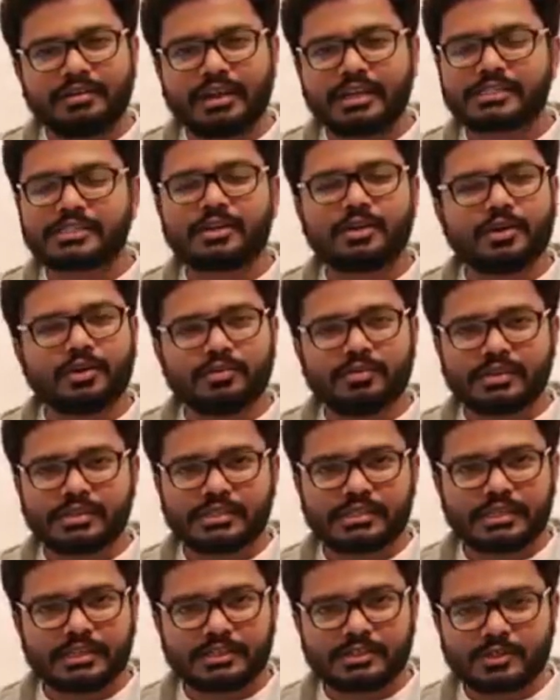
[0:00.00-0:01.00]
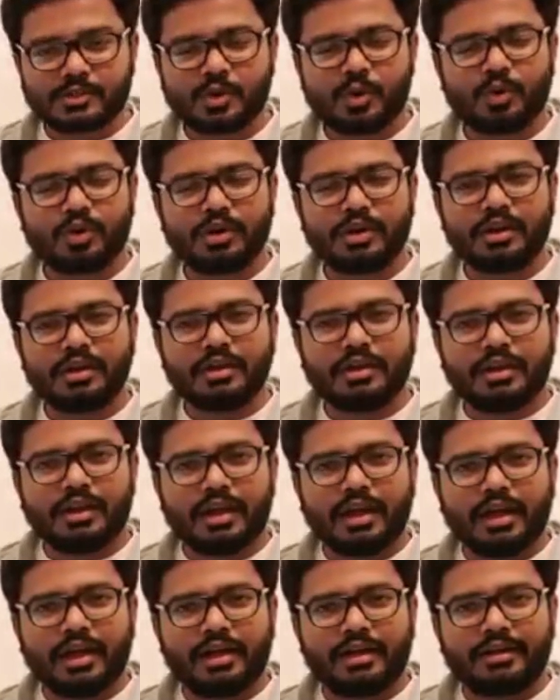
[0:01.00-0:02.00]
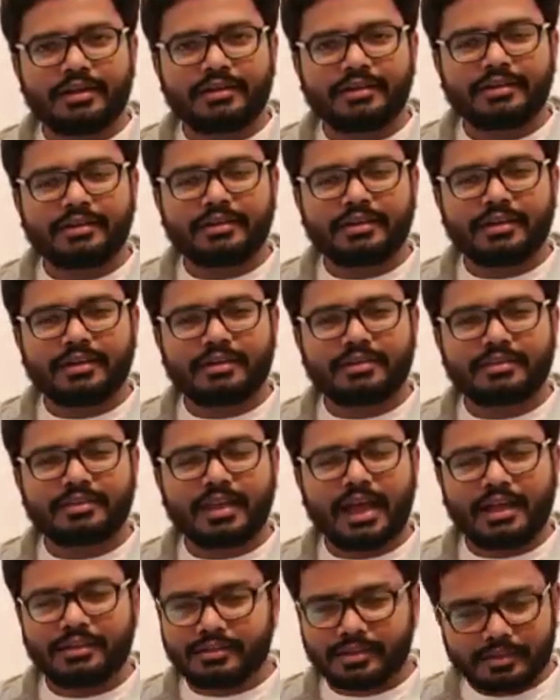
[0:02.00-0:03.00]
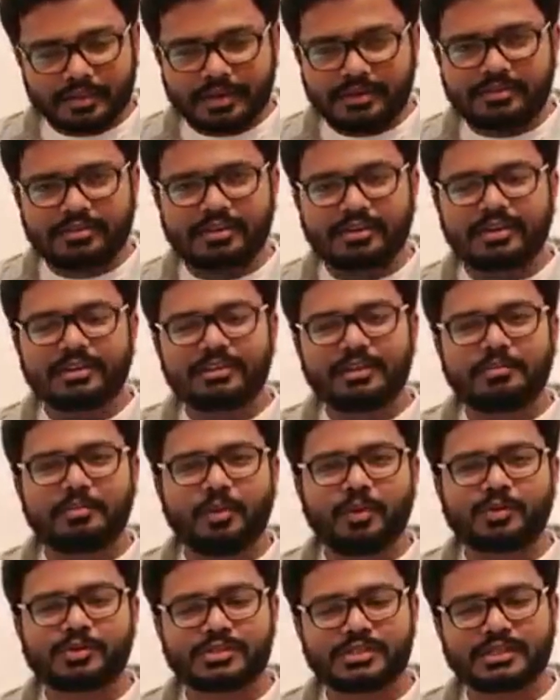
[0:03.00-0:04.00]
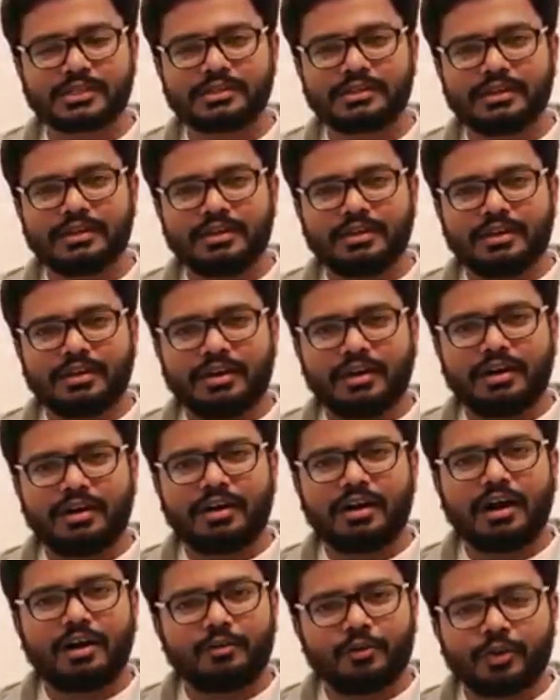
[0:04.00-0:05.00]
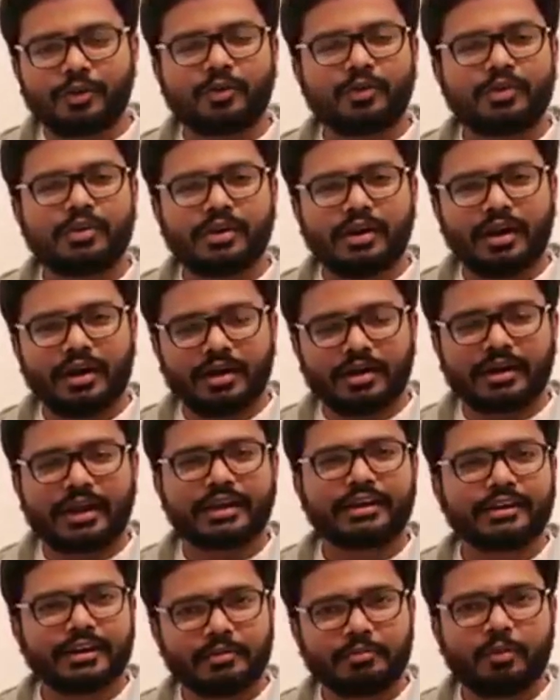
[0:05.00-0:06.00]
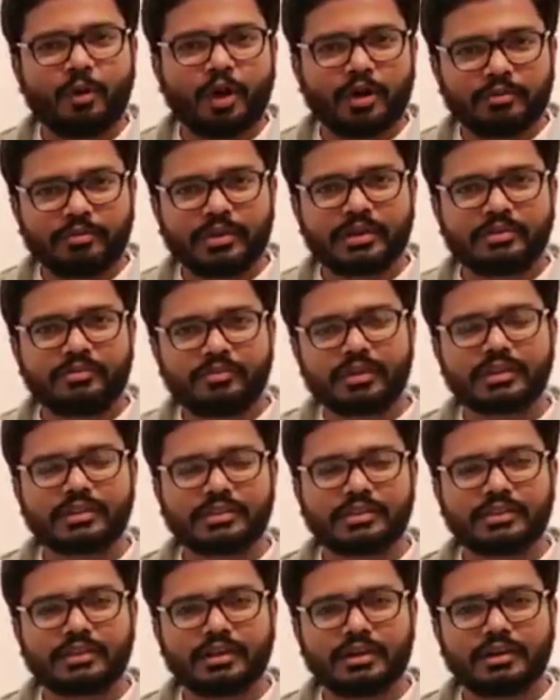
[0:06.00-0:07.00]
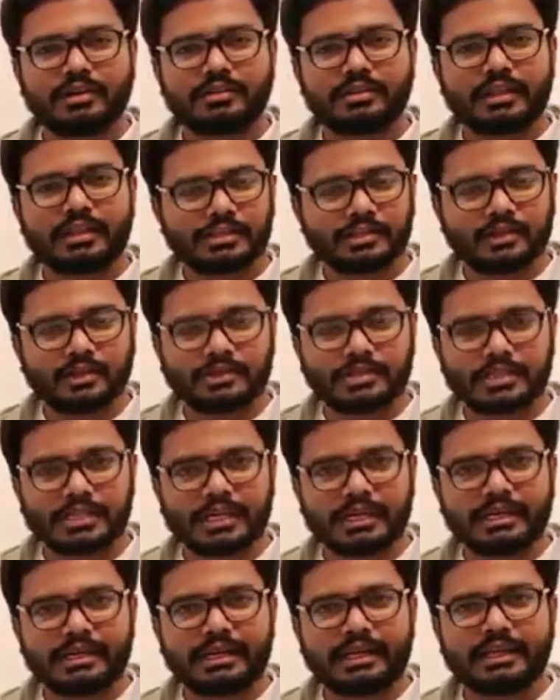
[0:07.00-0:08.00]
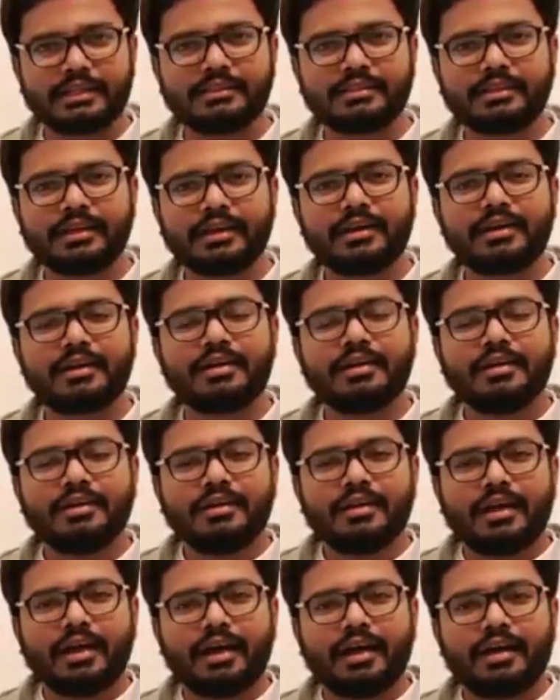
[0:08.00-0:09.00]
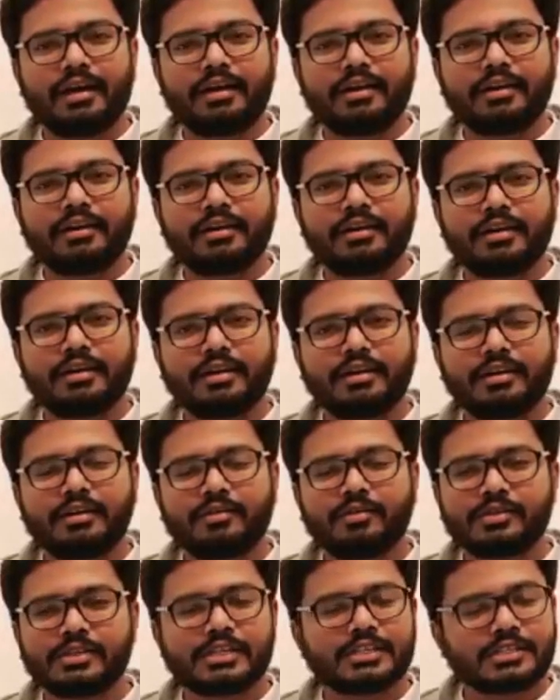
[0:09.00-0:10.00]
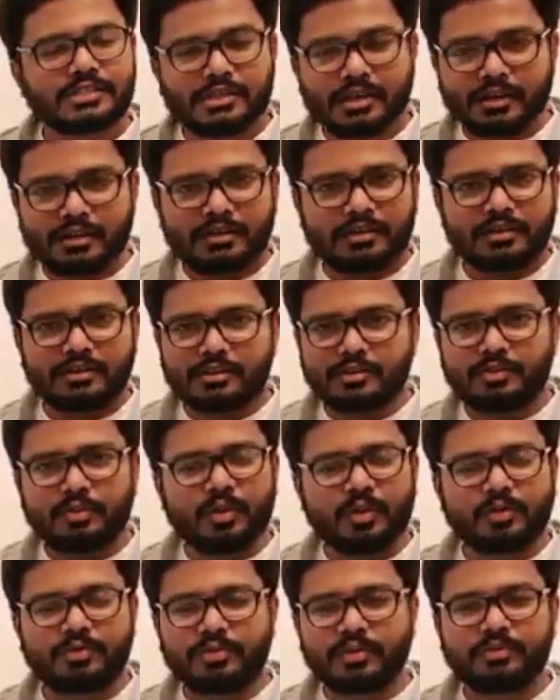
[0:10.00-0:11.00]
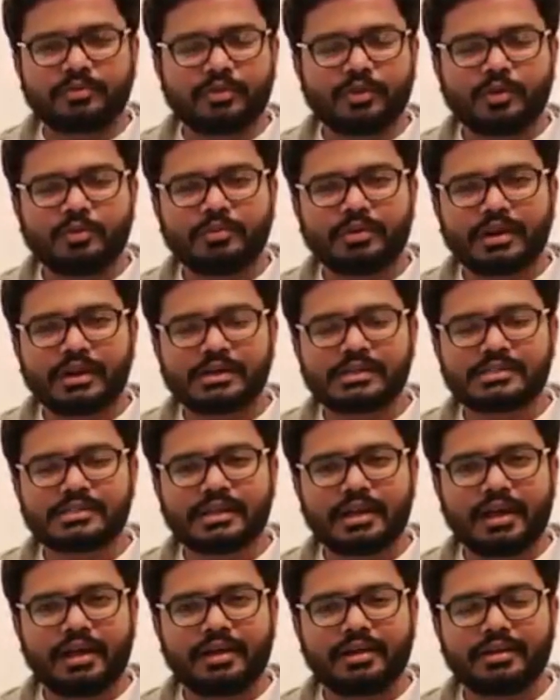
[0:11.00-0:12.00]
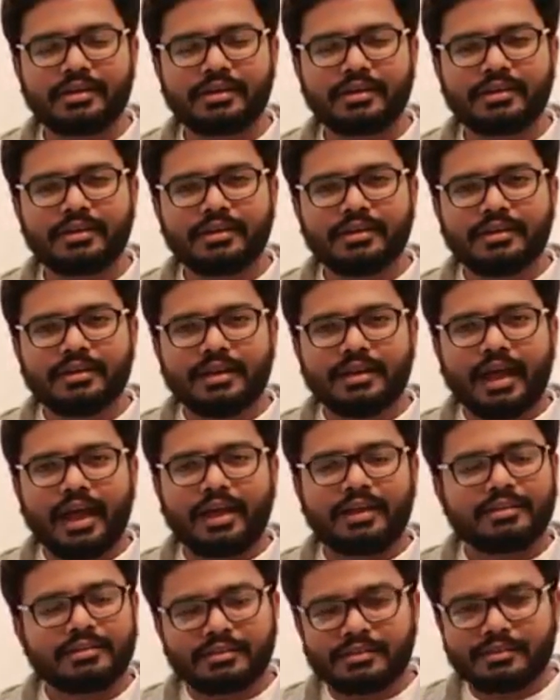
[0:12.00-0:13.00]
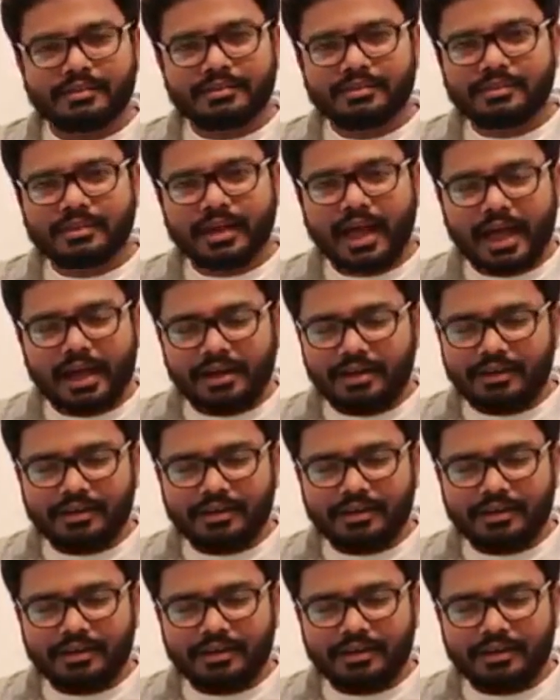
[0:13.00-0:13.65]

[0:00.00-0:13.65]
National University Seoul and uh, as I mentioned in the post uh, we could uh, get an appointment with the associate dean there and we just spoke for a few minutes and and the,